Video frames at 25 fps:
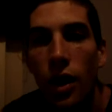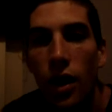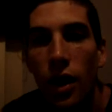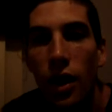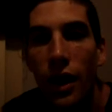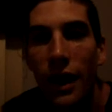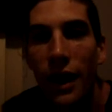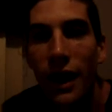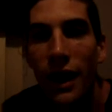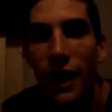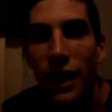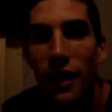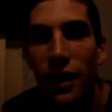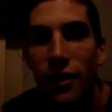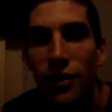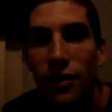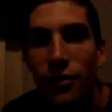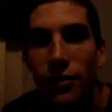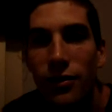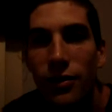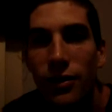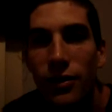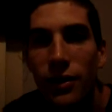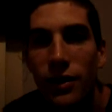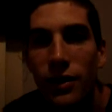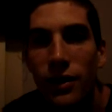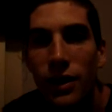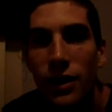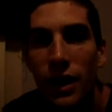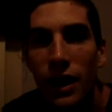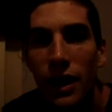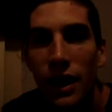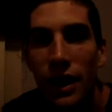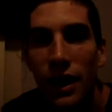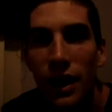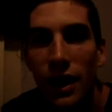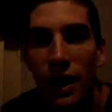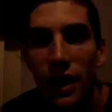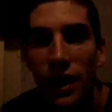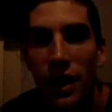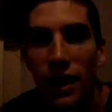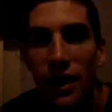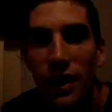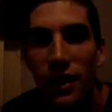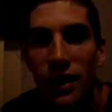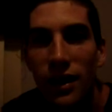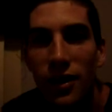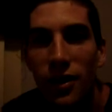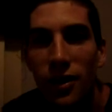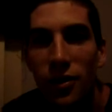I have uh,
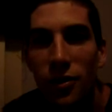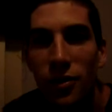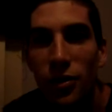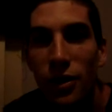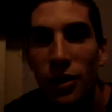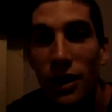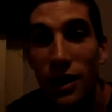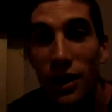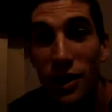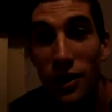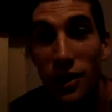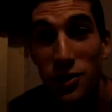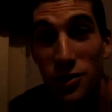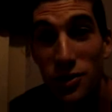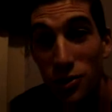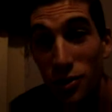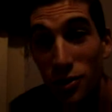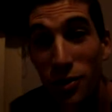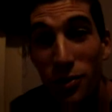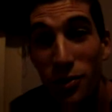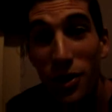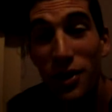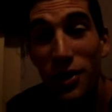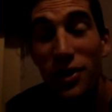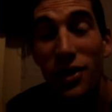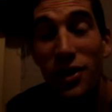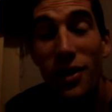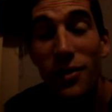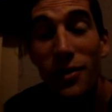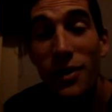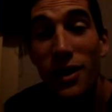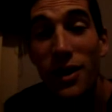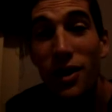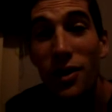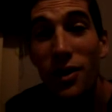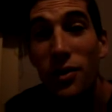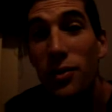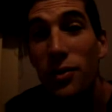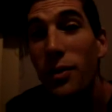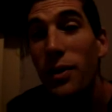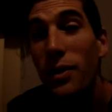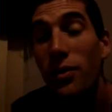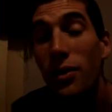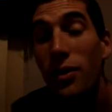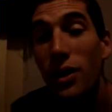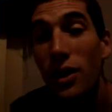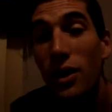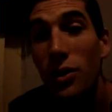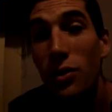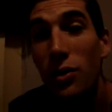really enjoyed my time there. It's
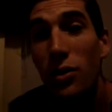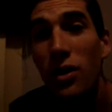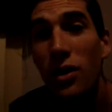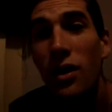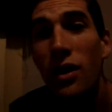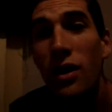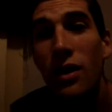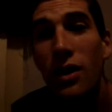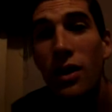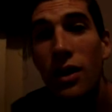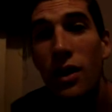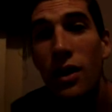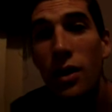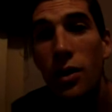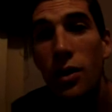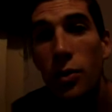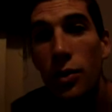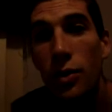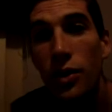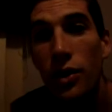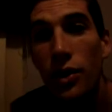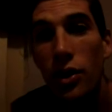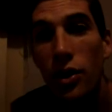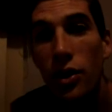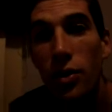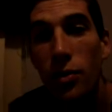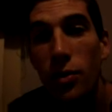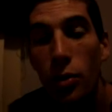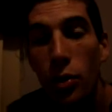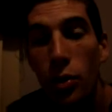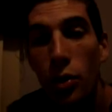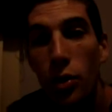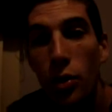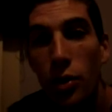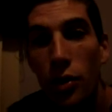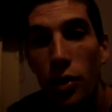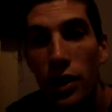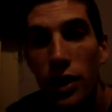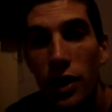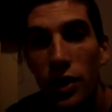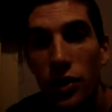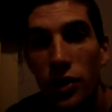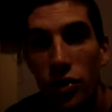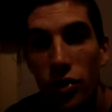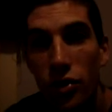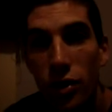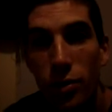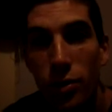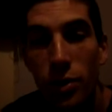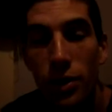been really good. It was a lot more
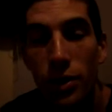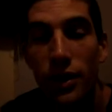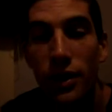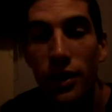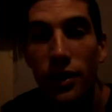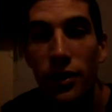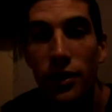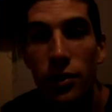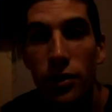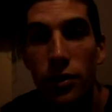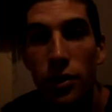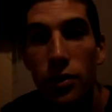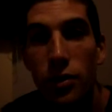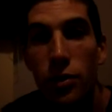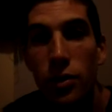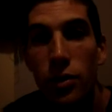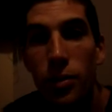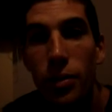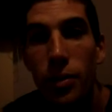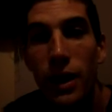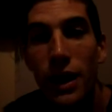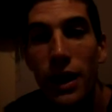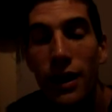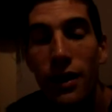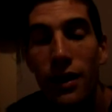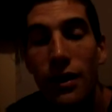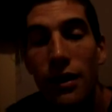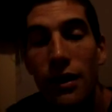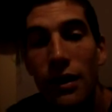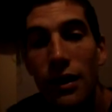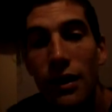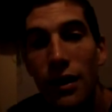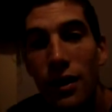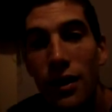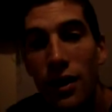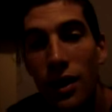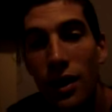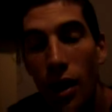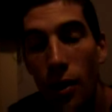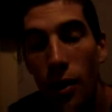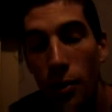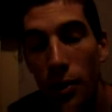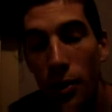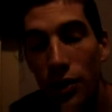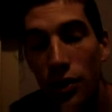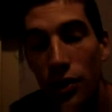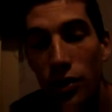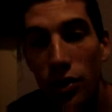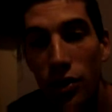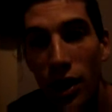enjoyable than I thought it would be. Um,
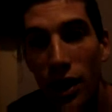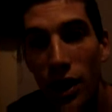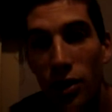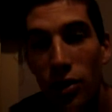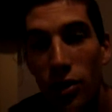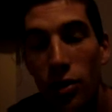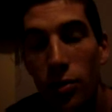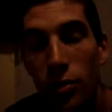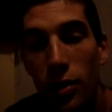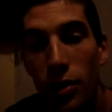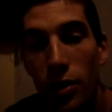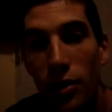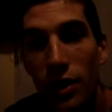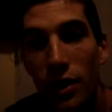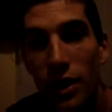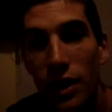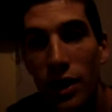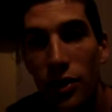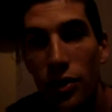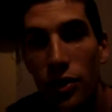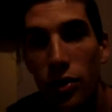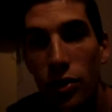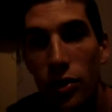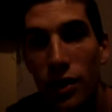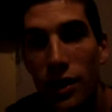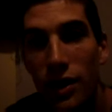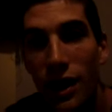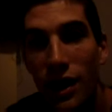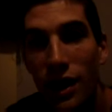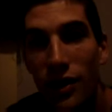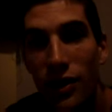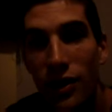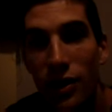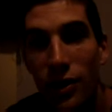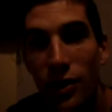my strand group, I really enjoyed that.